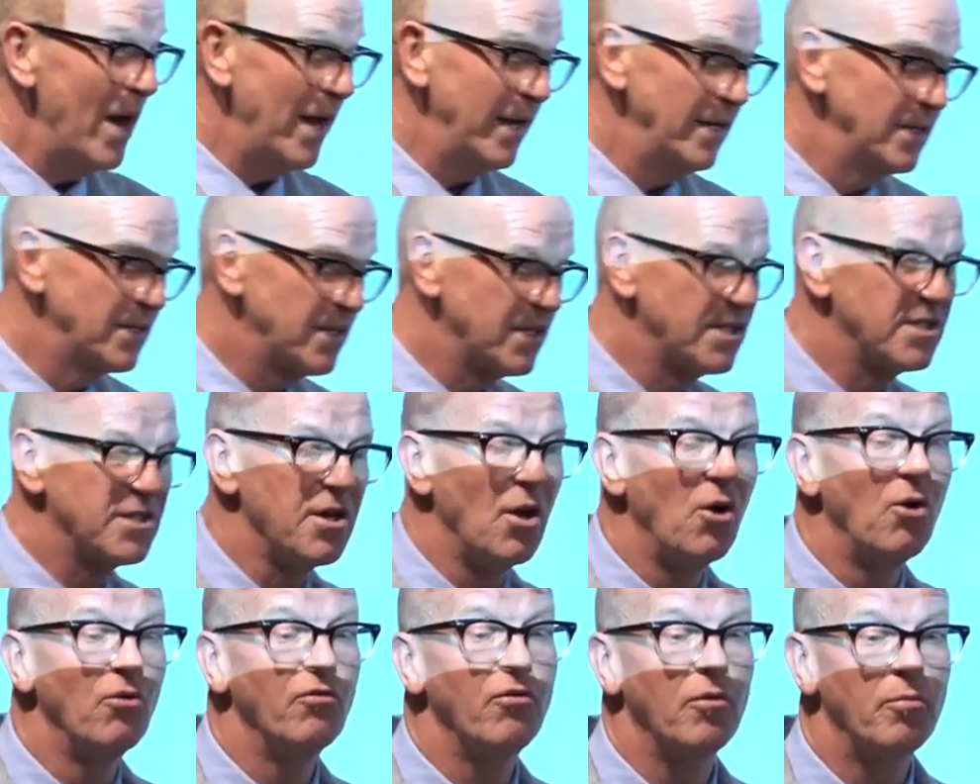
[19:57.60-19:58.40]
way to
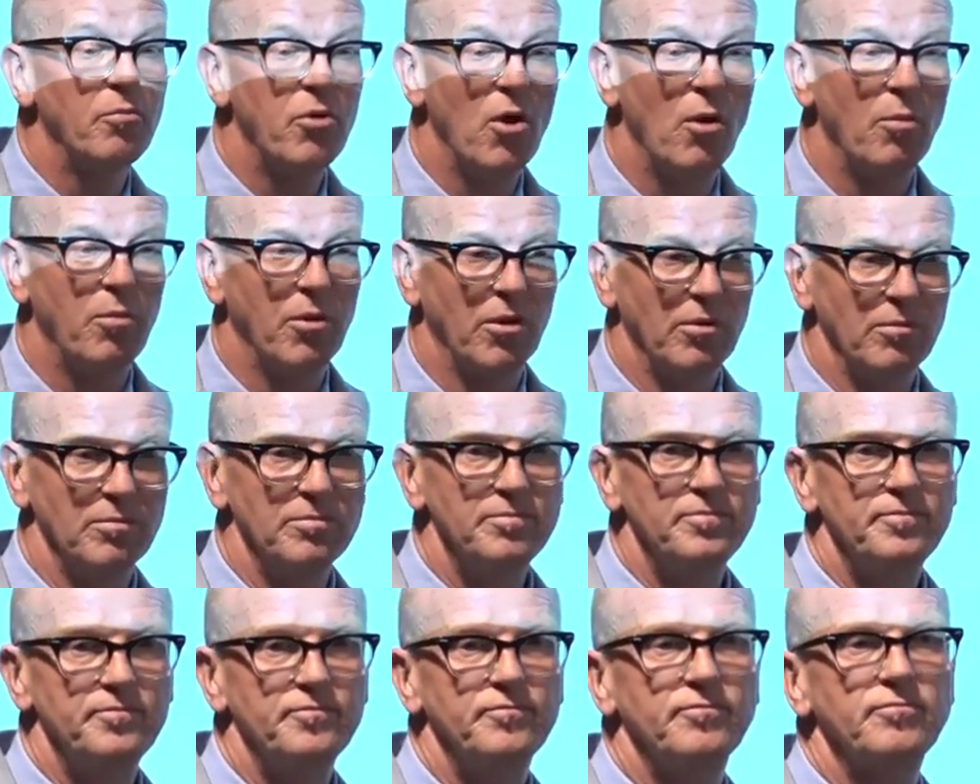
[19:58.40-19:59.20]
solve a
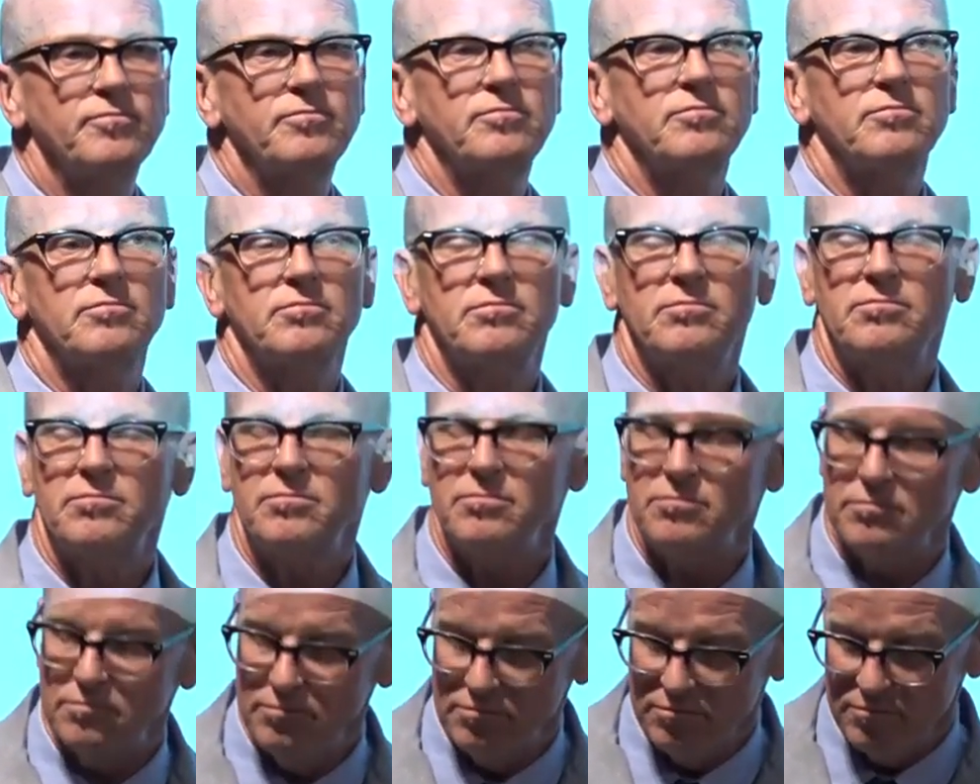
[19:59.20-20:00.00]
problem
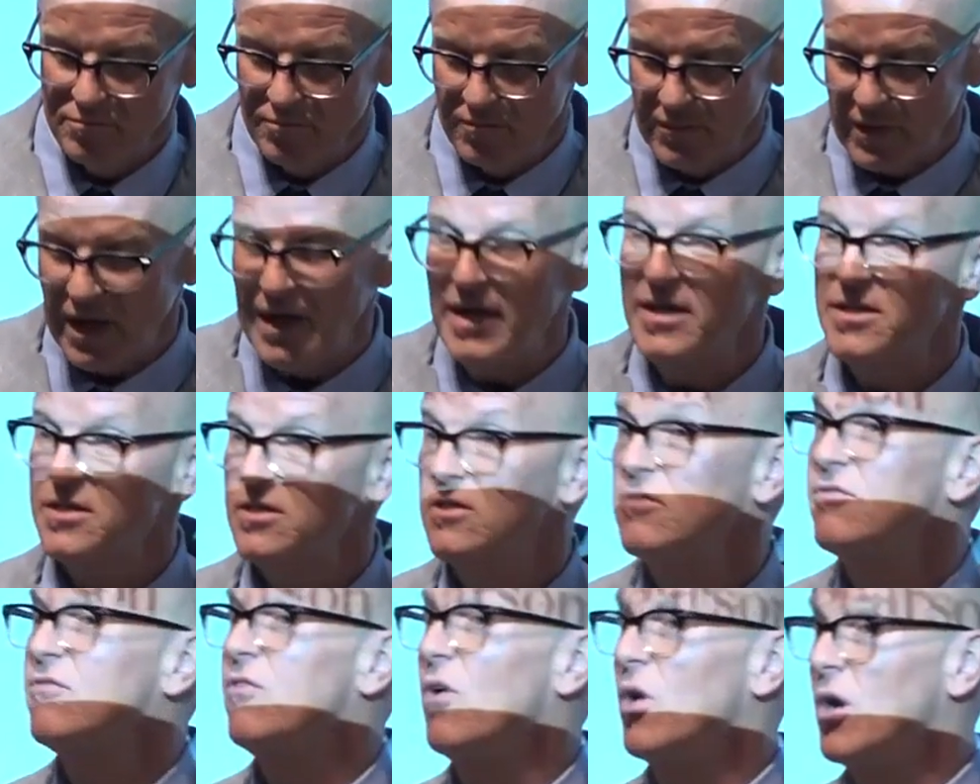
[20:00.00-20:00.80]
is
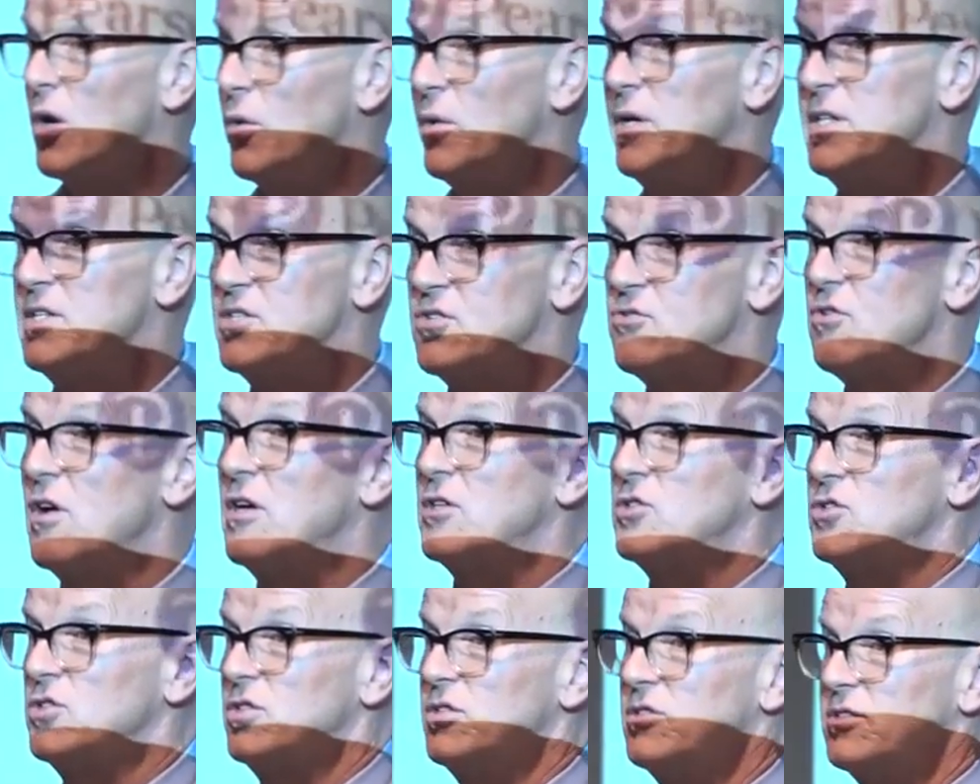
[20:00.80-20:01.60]
to follow
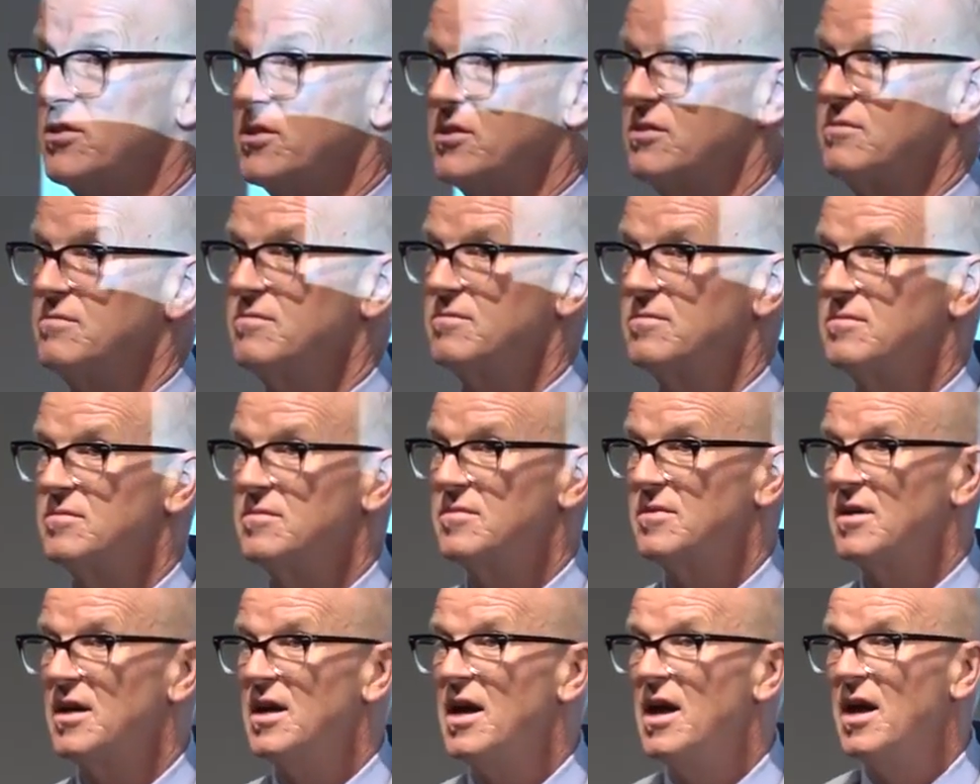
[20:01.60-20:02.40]
instructions.
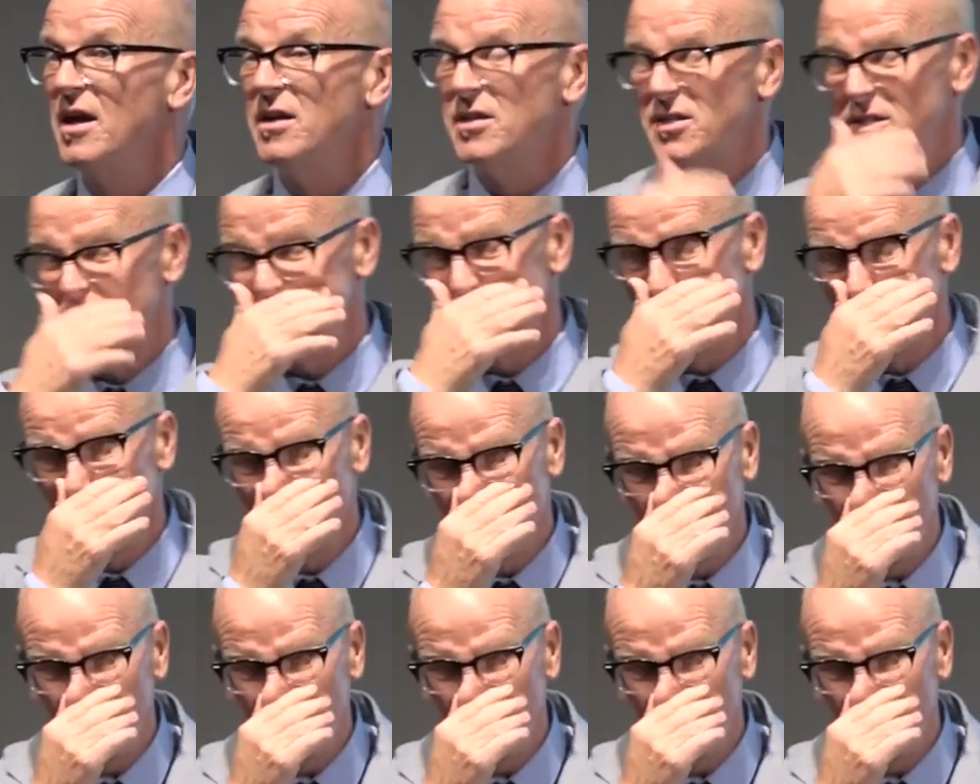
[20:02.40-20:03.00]
So